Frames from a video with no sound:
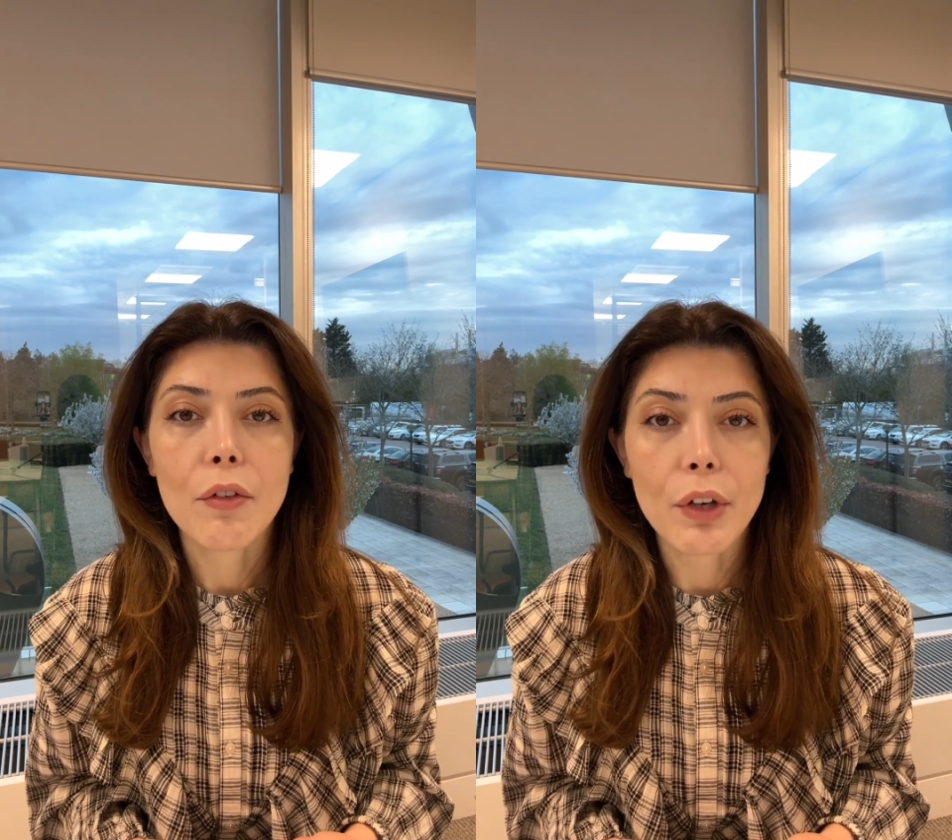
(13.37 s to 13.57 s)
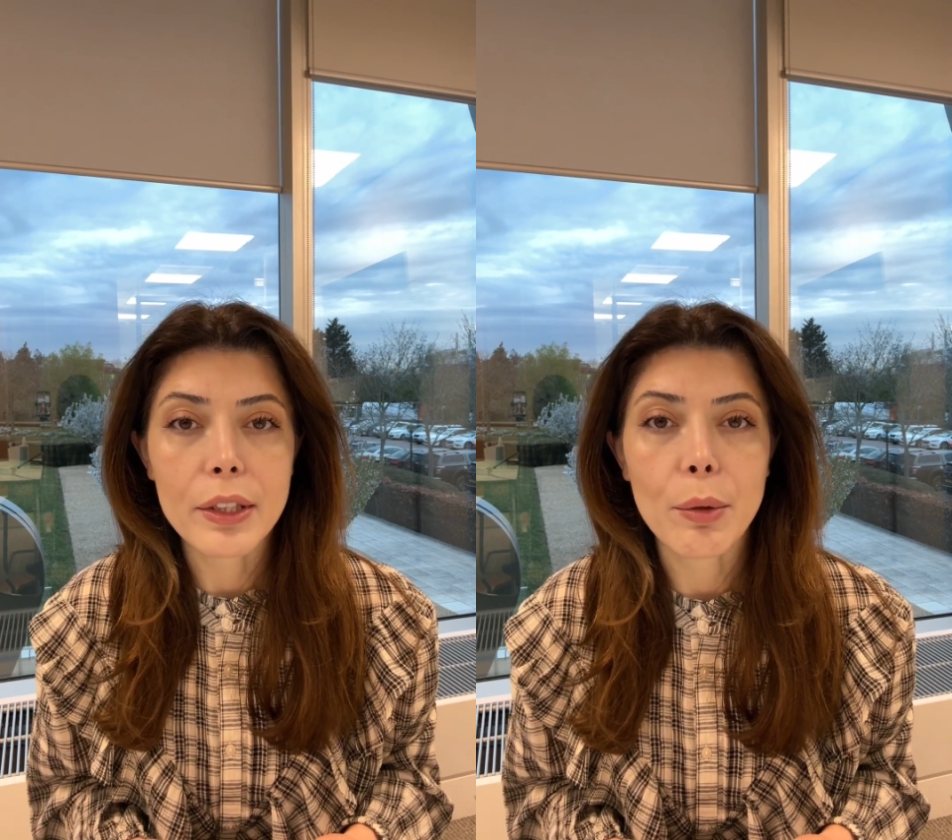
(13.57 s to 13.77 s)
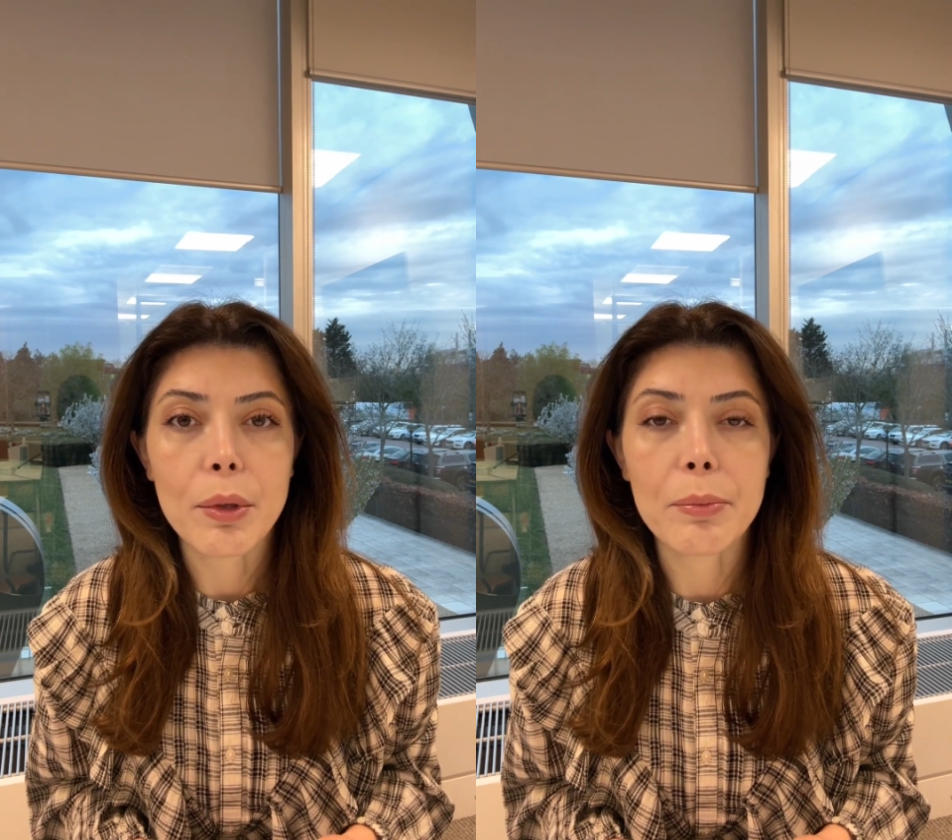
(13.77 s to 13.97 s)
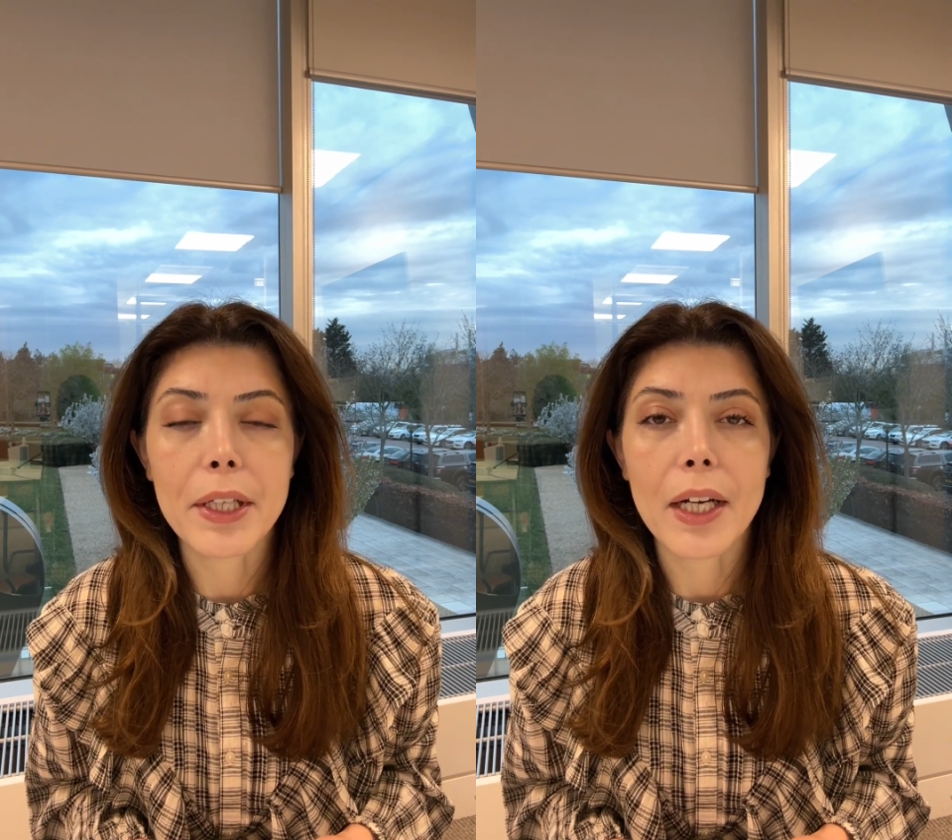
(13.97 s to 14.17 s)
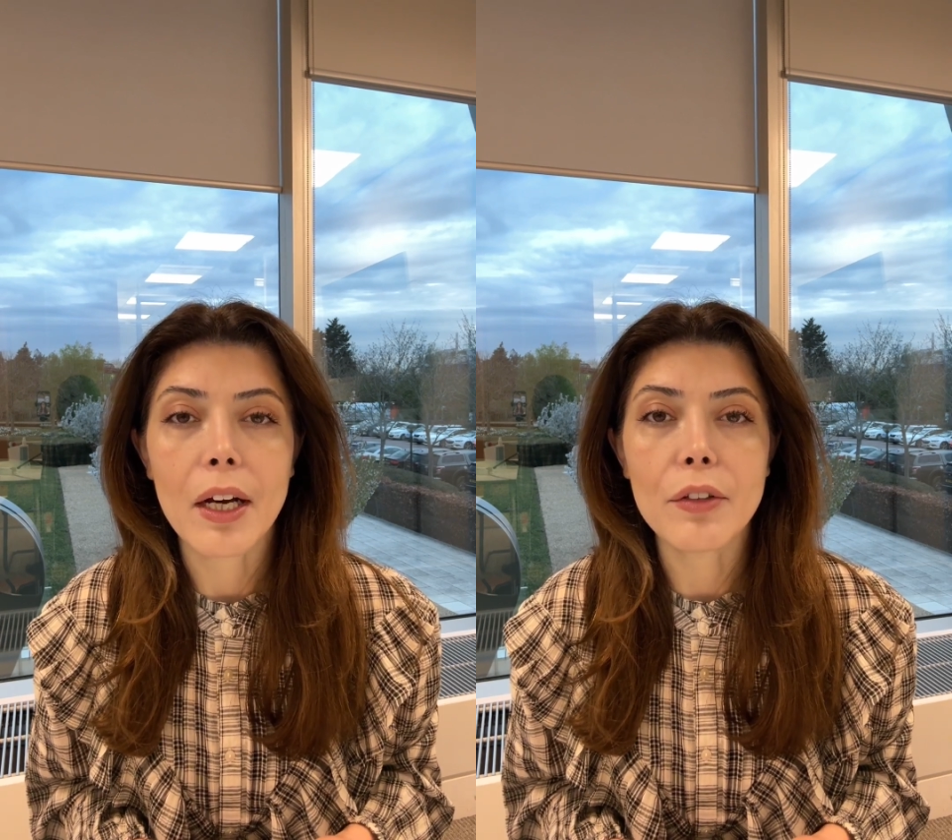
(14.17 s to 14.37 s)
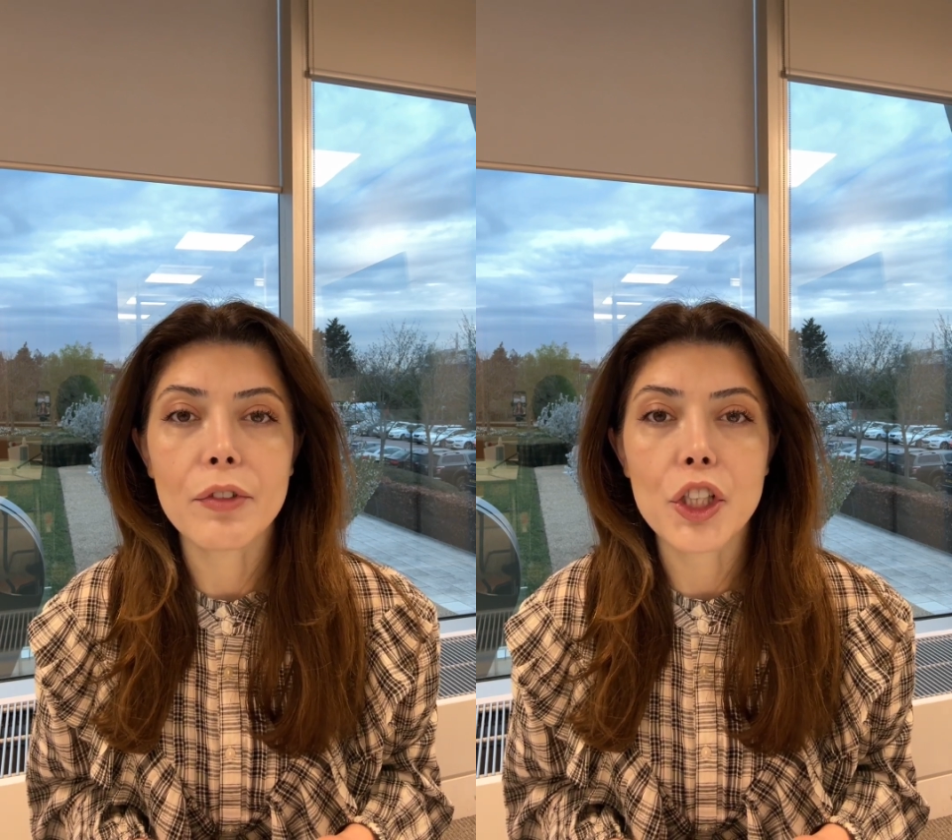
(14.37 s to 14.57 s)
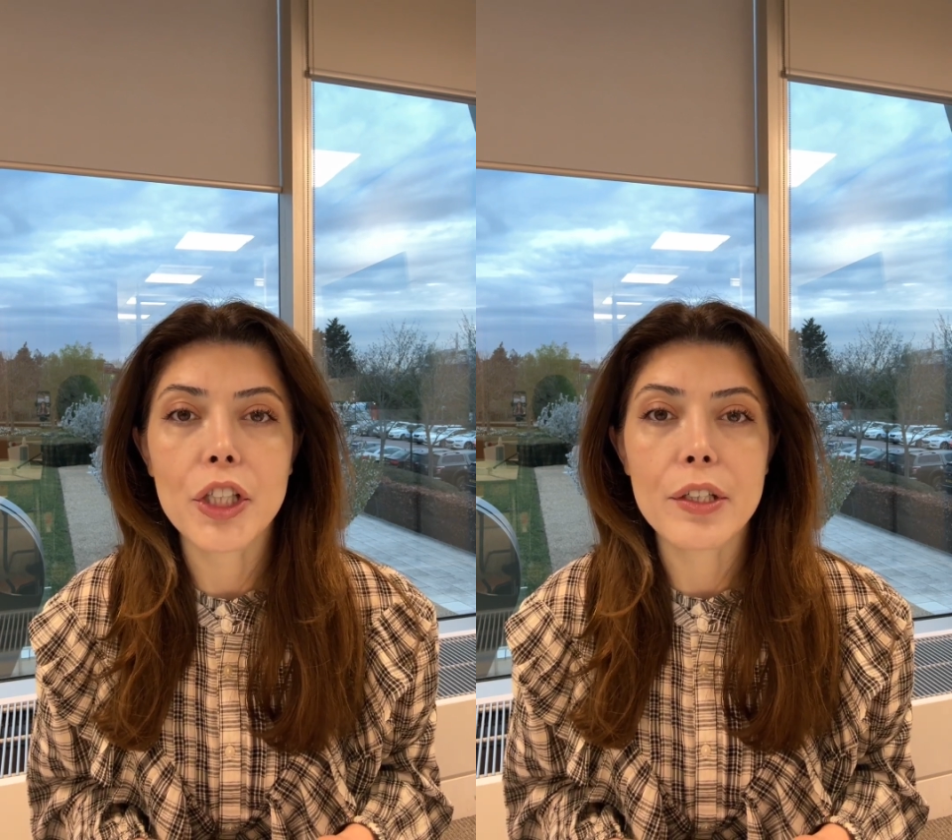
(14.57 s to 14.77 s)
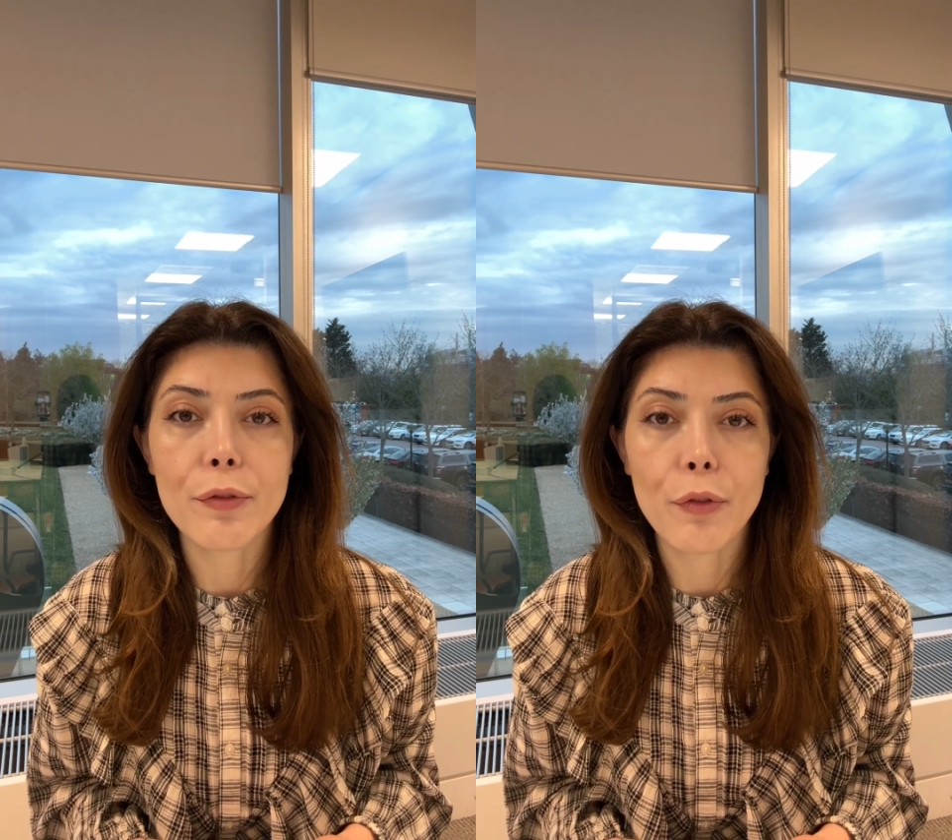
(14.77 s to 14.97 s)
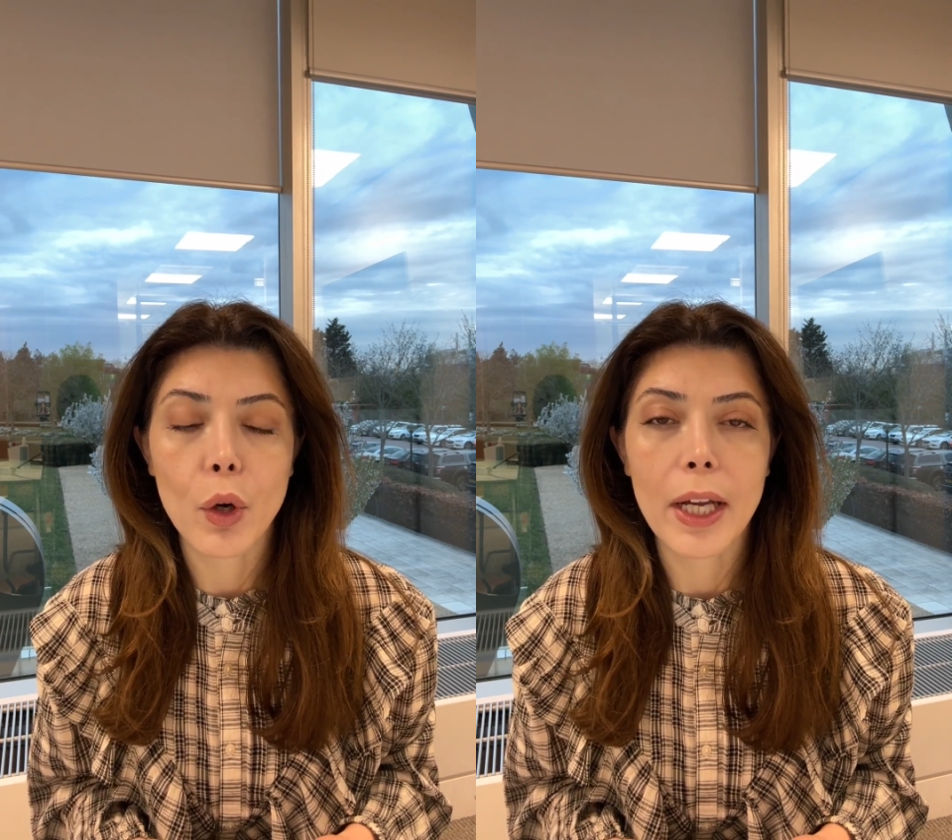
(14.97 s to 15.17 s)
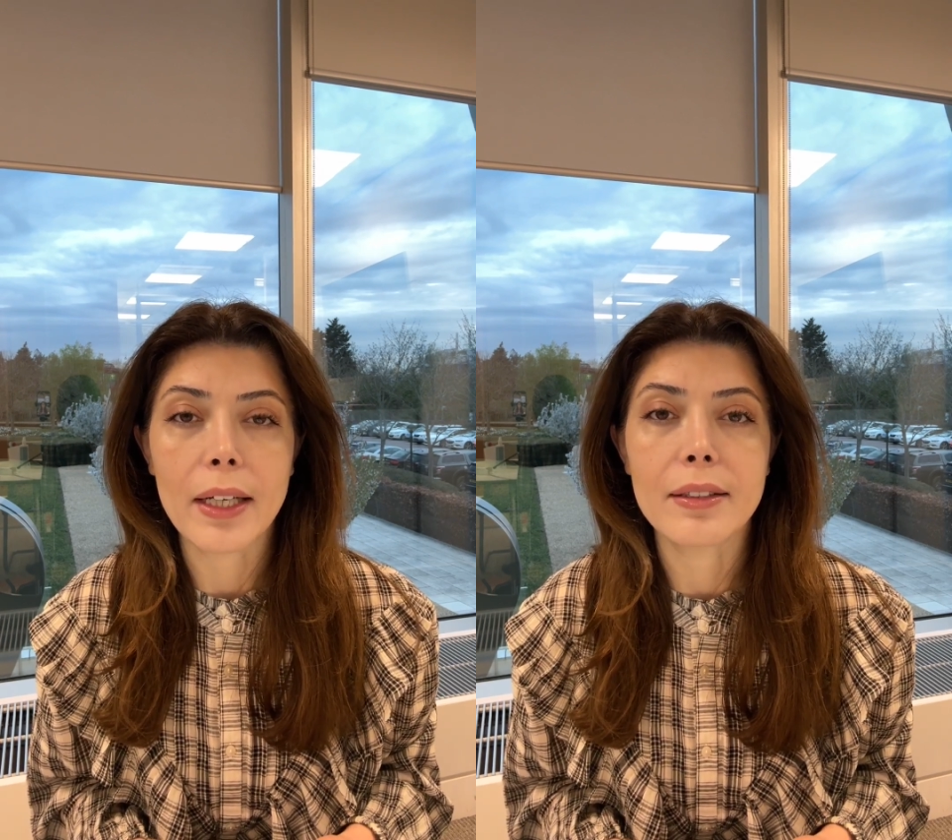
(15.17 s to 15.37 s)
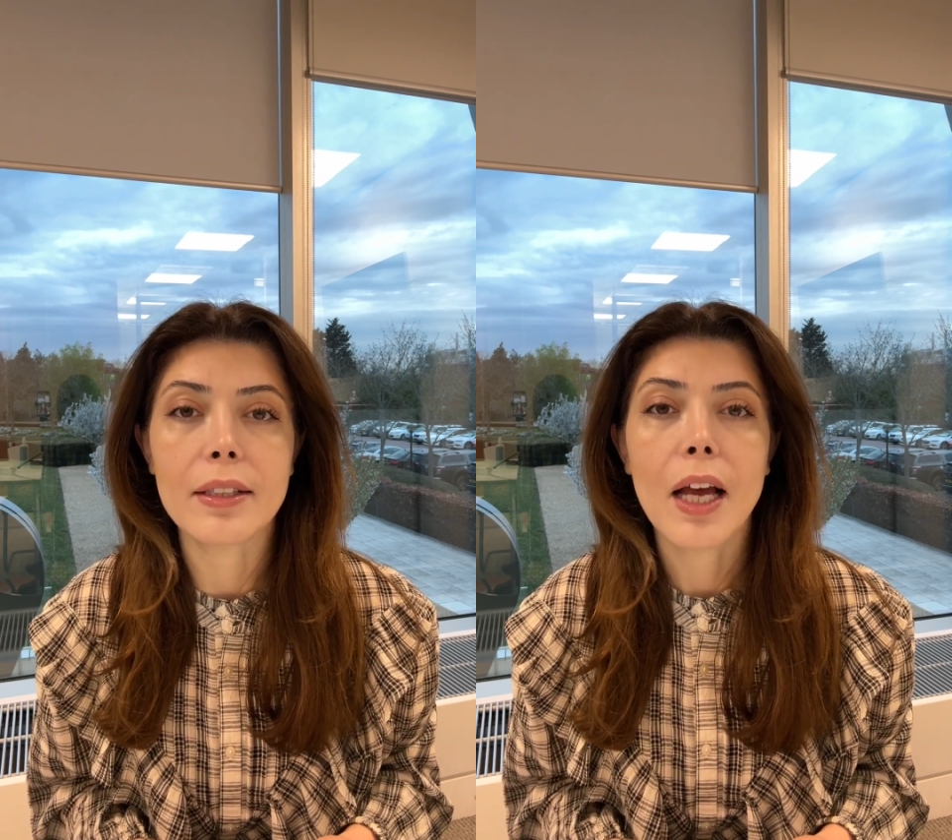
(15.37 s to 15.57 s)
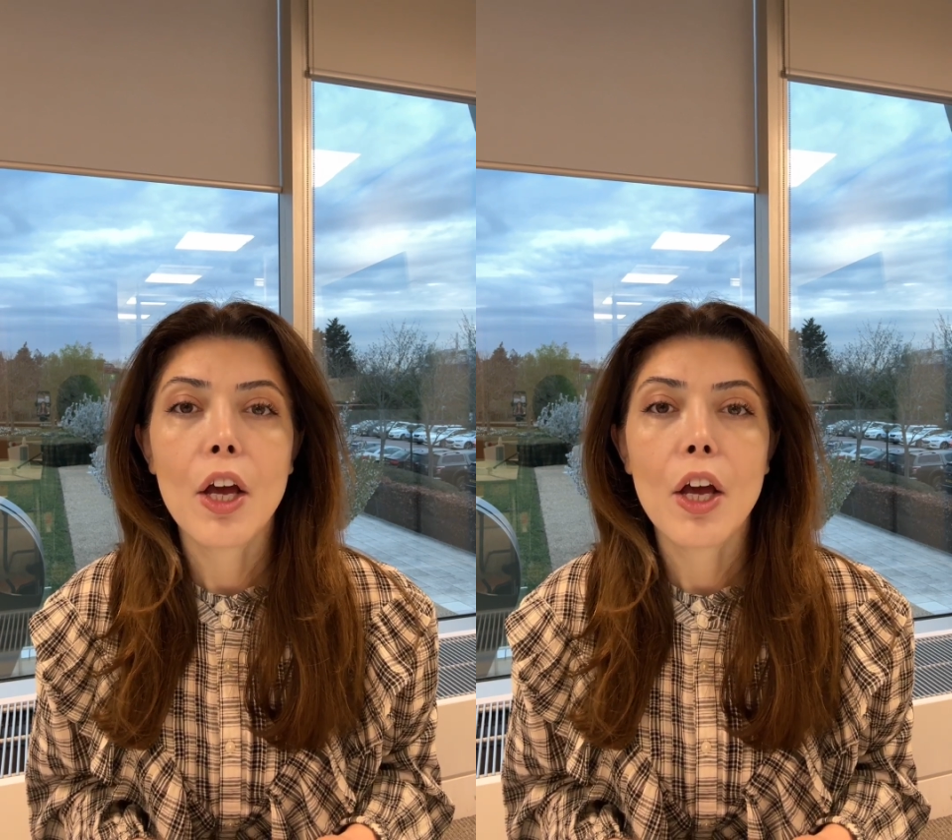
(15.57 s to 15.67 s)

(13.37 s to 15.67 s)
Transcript: vitamin B9, which is folate.